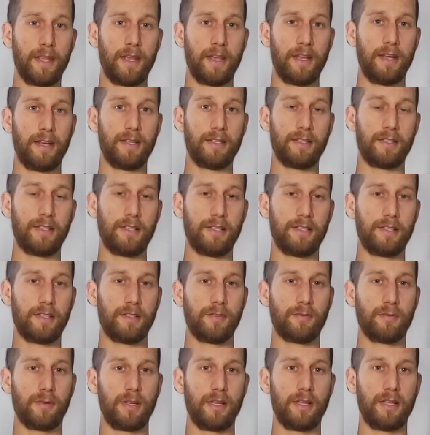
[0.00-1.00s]
And as this
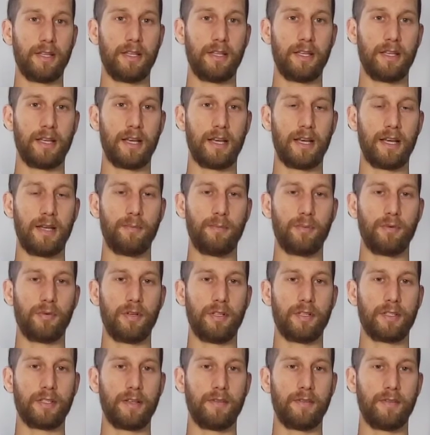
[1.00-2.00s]
is one of the high
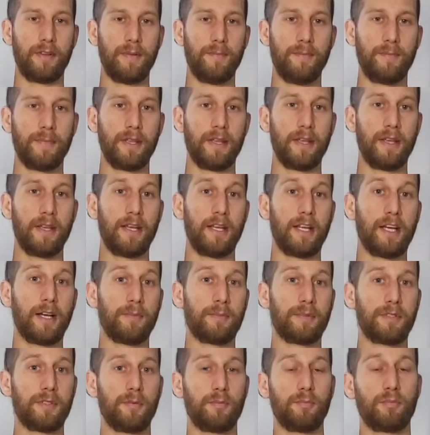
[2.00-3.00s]
points of it, it
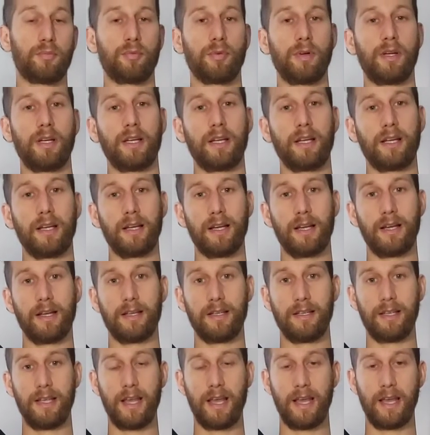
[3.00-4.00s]
helps to bring
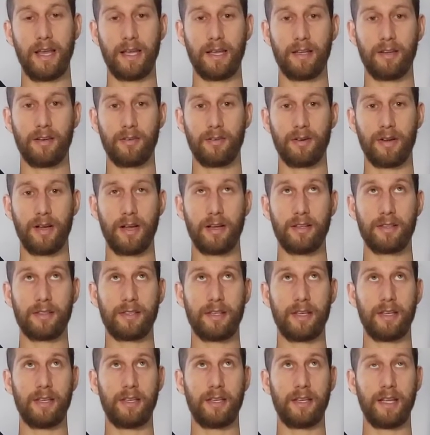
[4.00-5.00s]
yang or
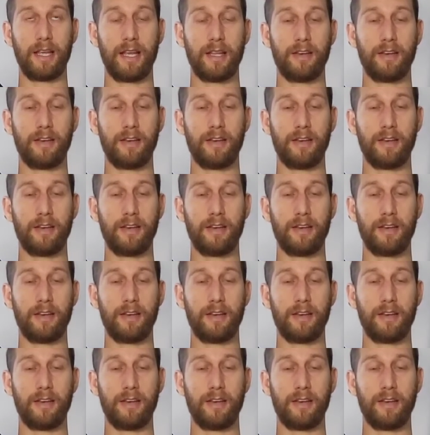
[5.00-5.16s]
ascending